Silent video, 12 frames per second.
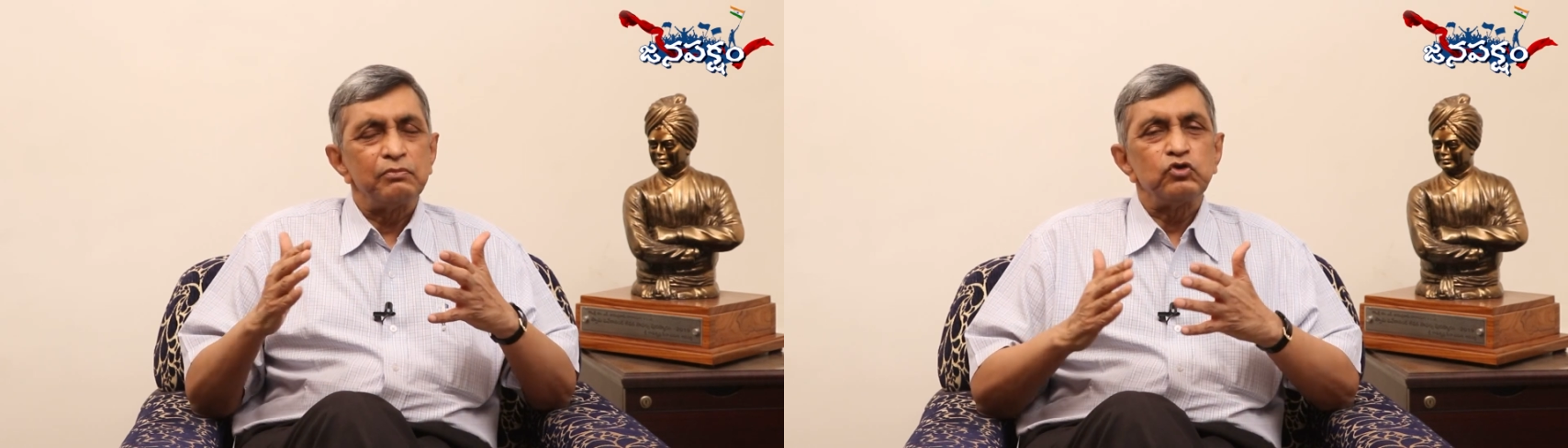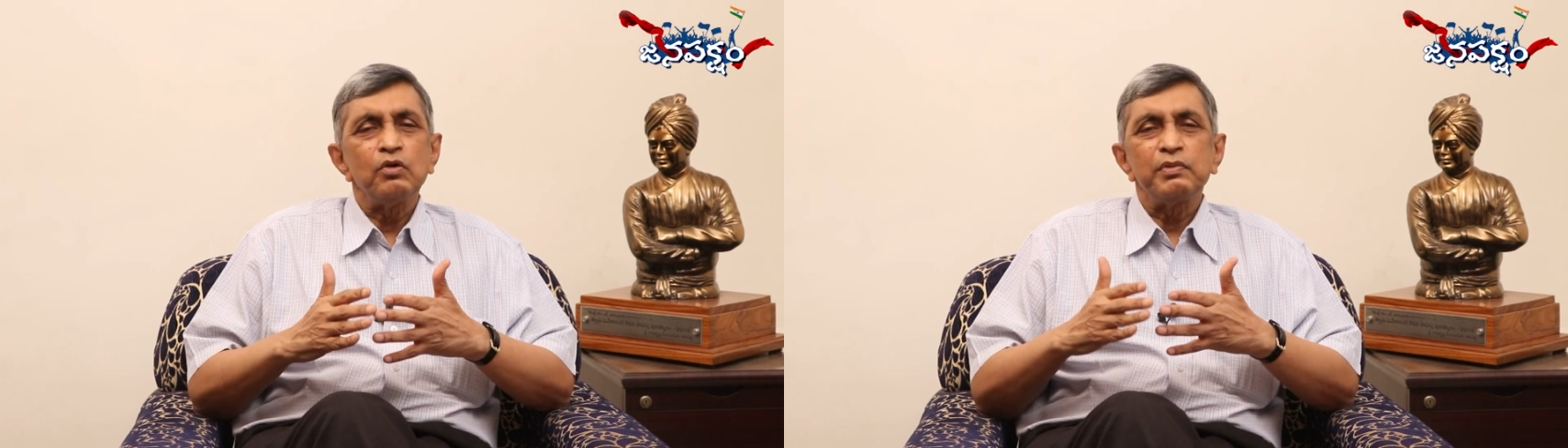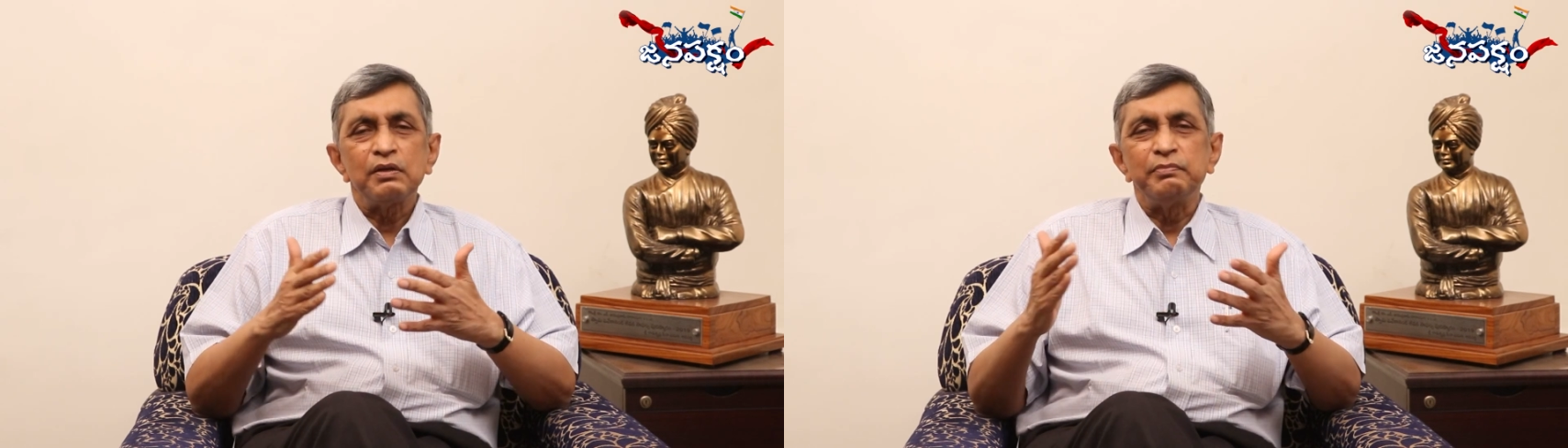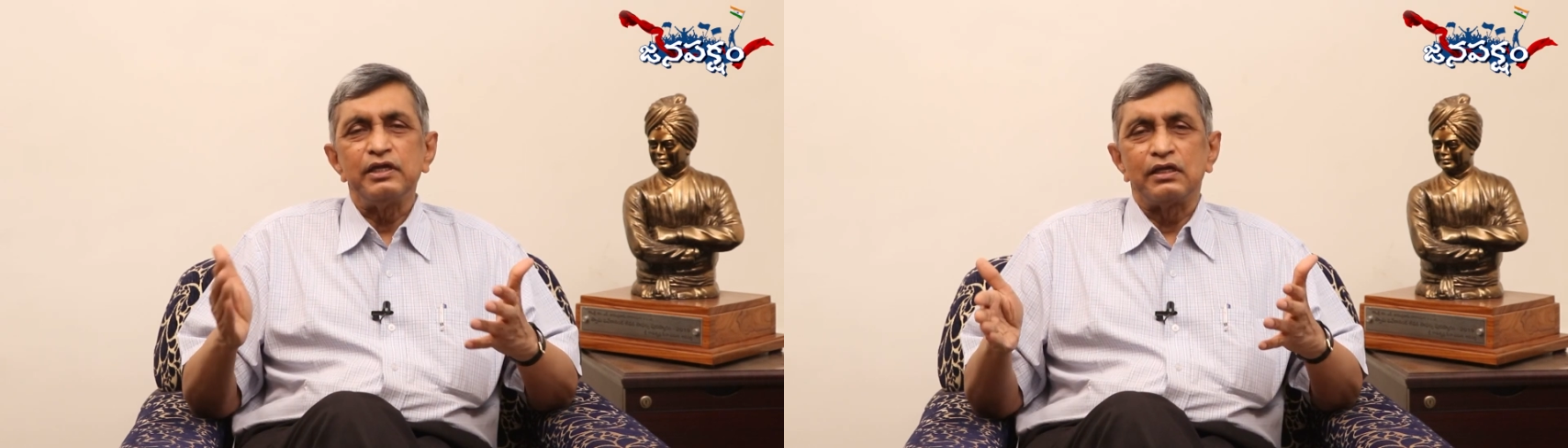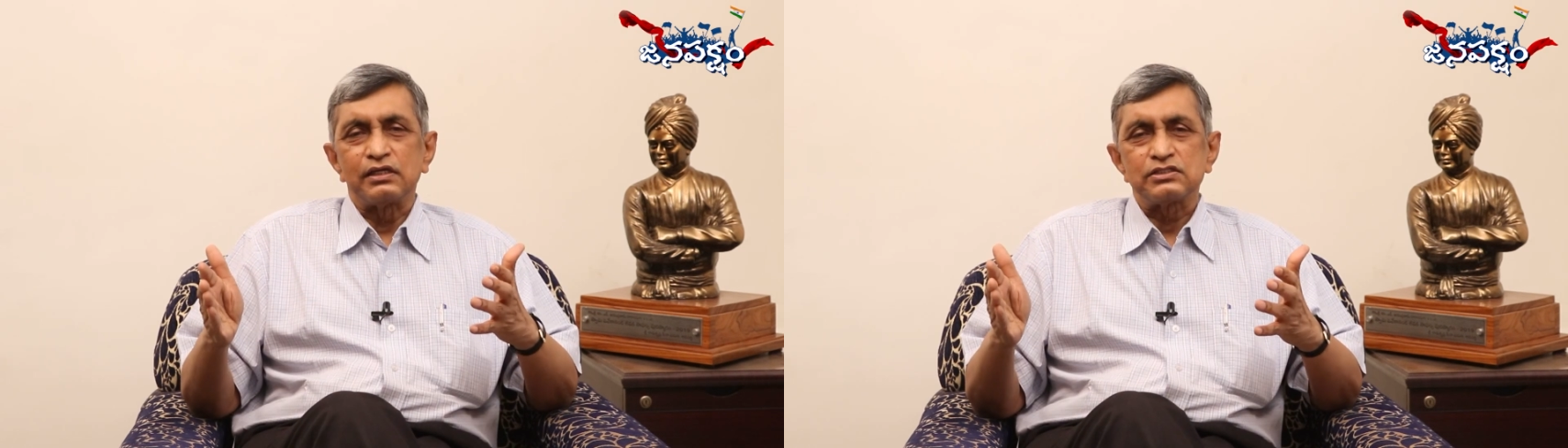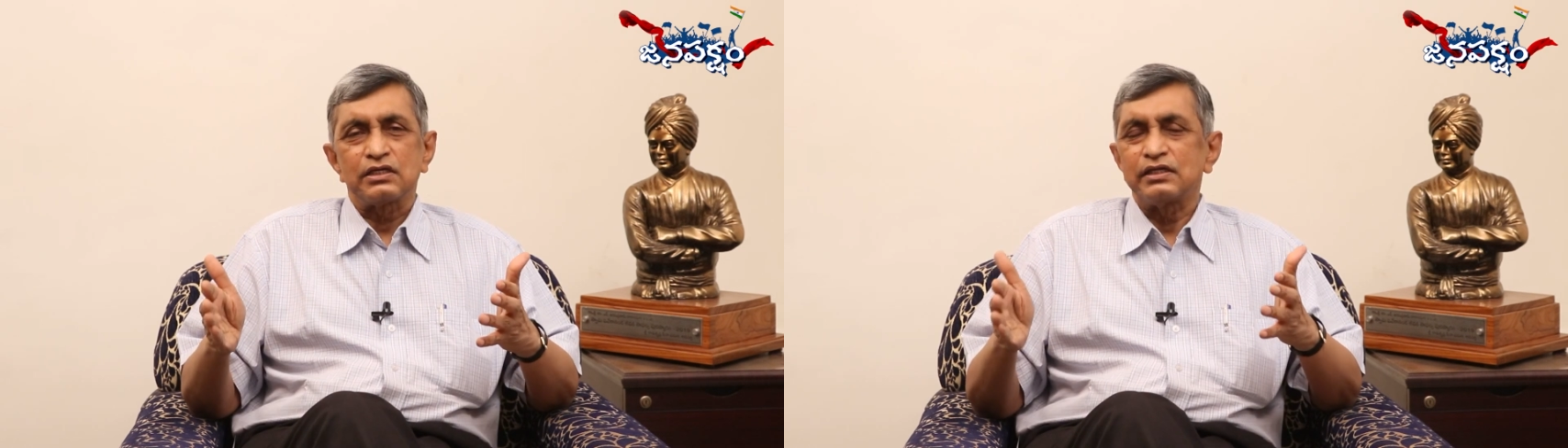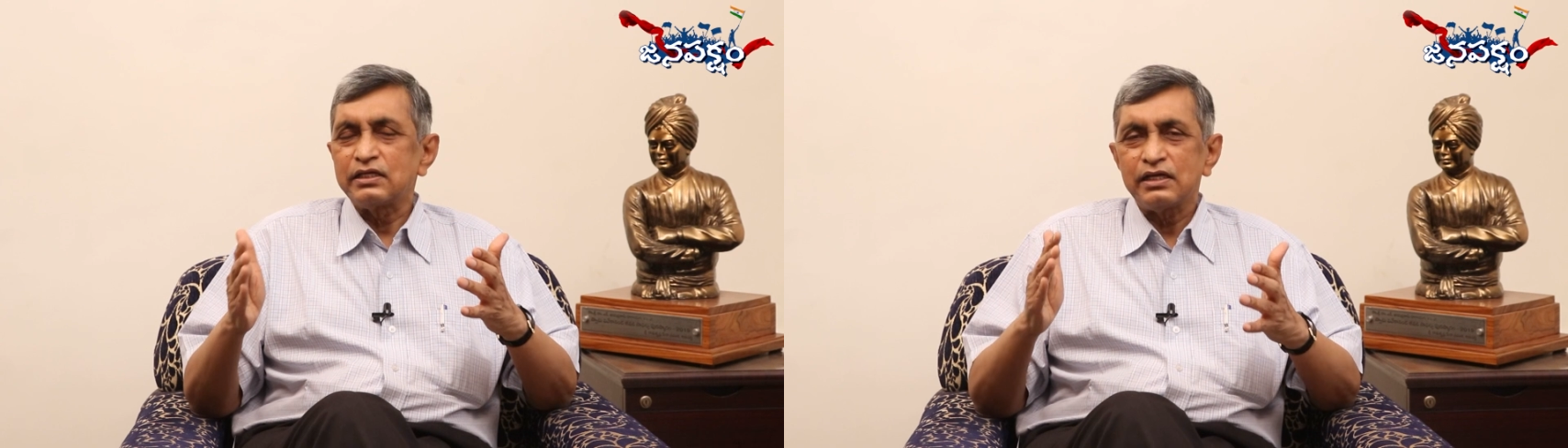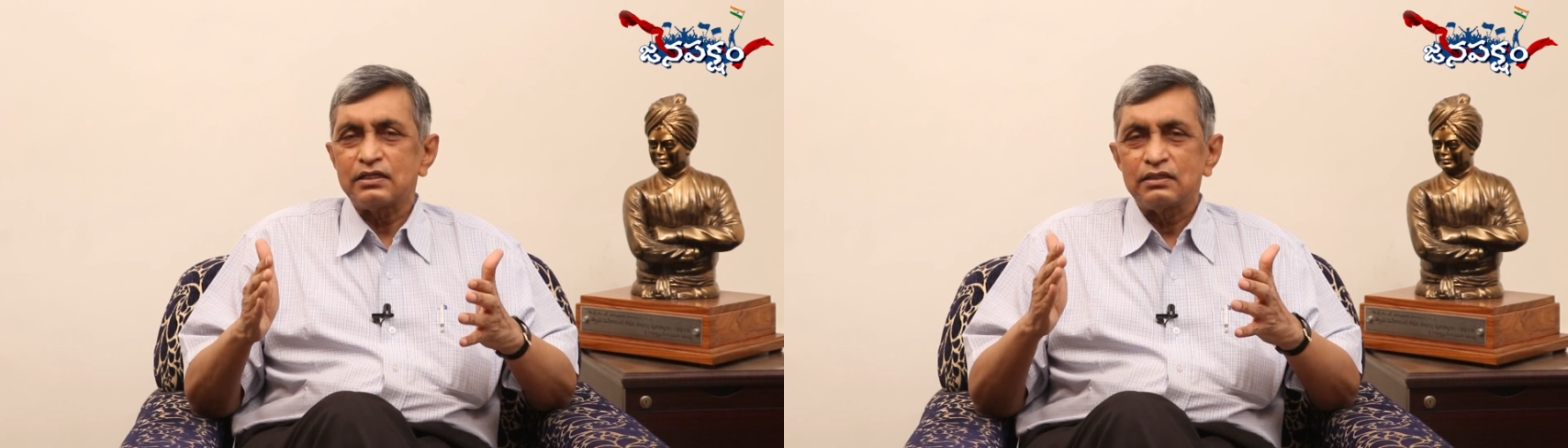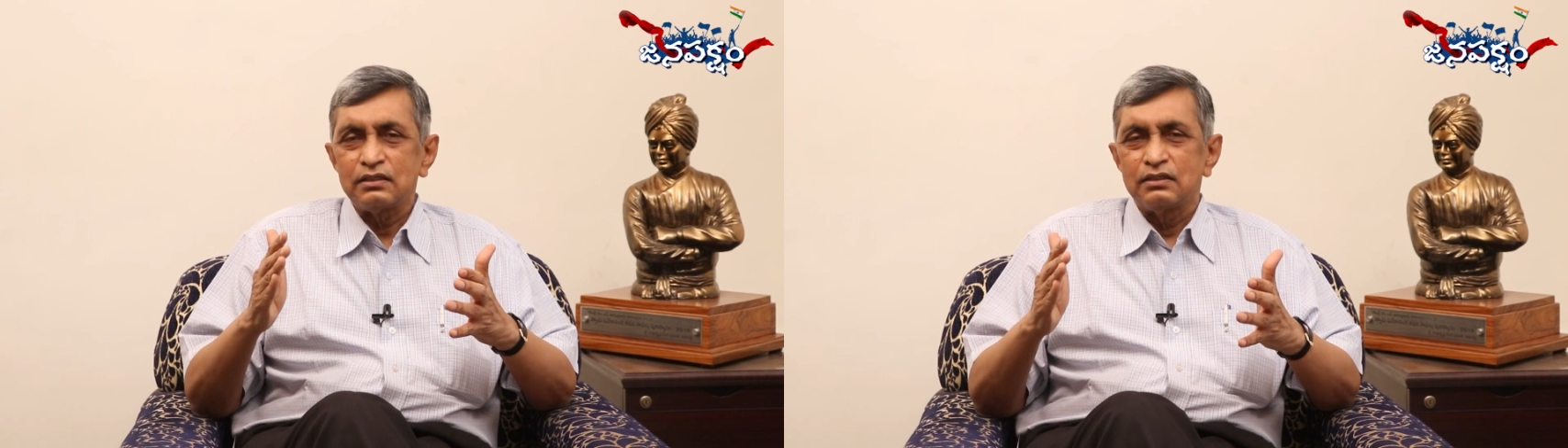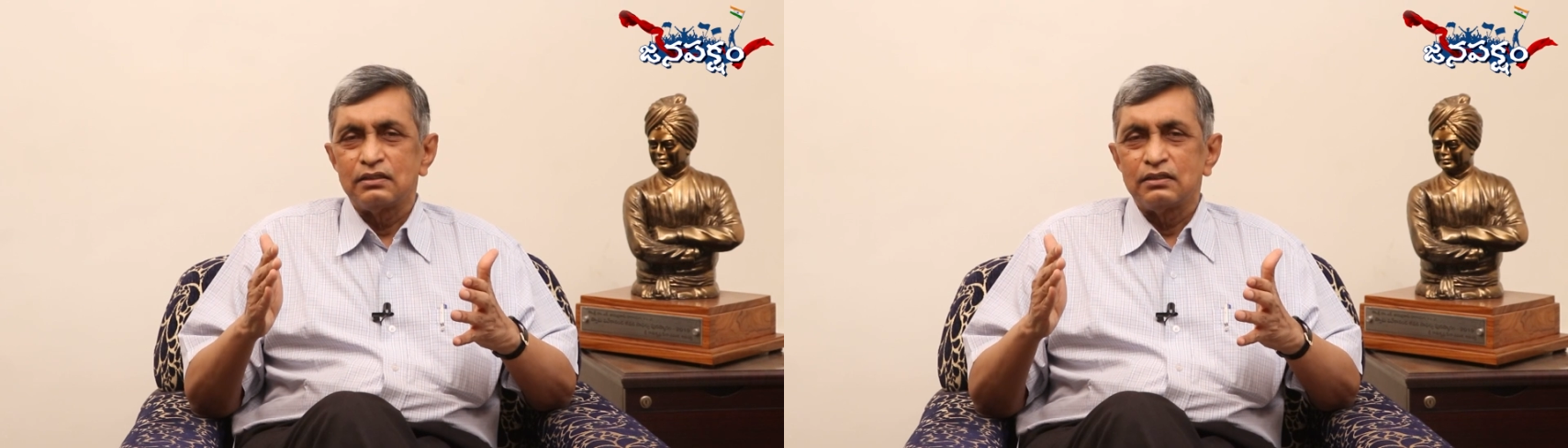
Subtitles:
human beings, create